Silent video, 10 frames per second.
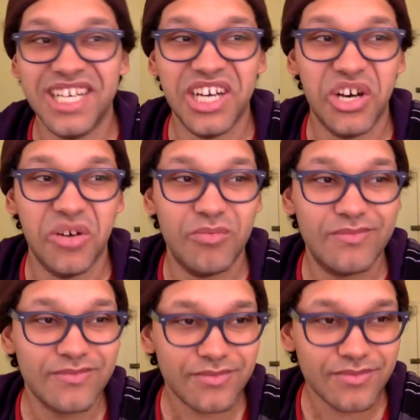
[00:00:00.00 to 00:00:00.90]
Um,
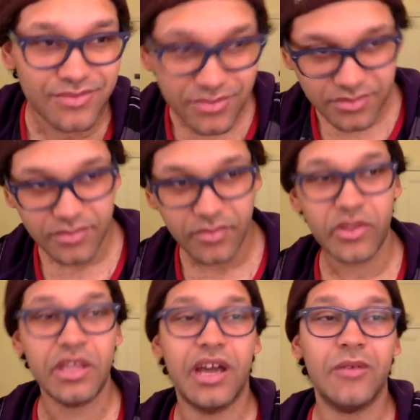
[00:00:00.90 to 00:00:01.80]

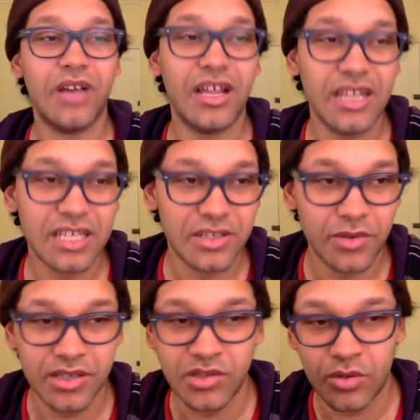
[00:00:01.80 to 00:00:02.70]
yeah, I like the
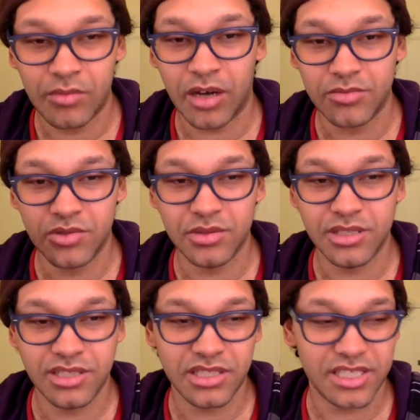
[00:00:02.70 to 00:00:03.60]
way Dormammu
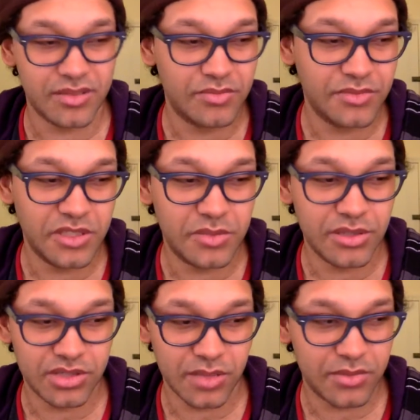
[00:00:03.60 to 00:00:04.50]
is
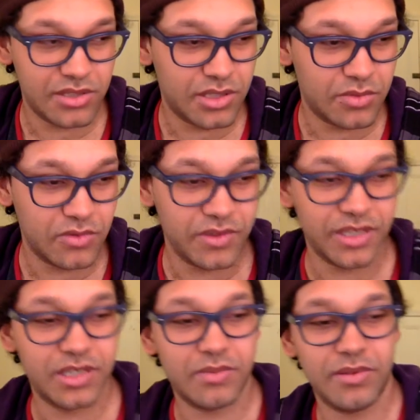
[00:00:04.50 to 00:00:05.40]
built up in this movie.
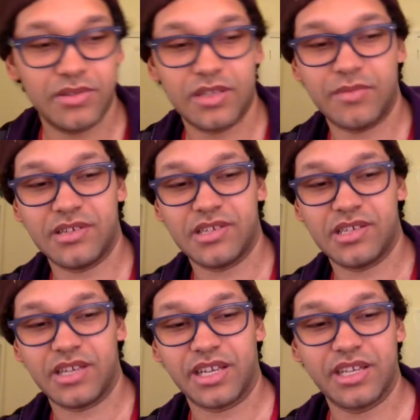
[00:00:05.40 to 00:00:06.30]
He's built up as
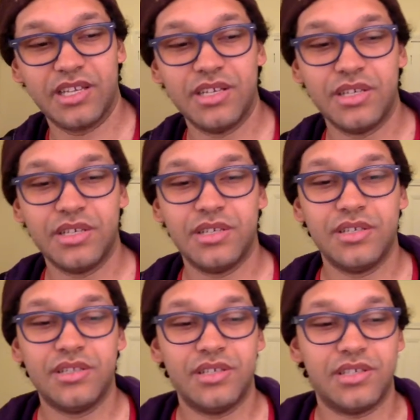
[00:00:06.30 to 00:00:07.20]

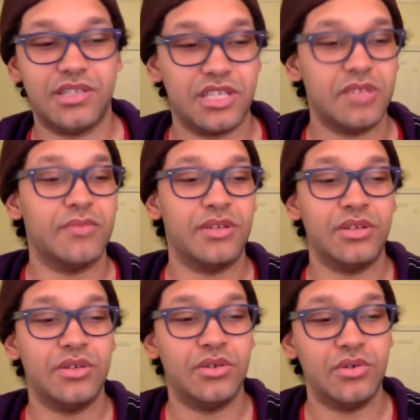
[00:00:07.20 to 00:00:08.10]
this
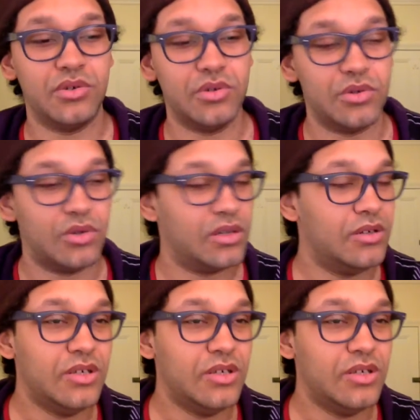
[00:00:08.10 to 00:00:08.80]
demon who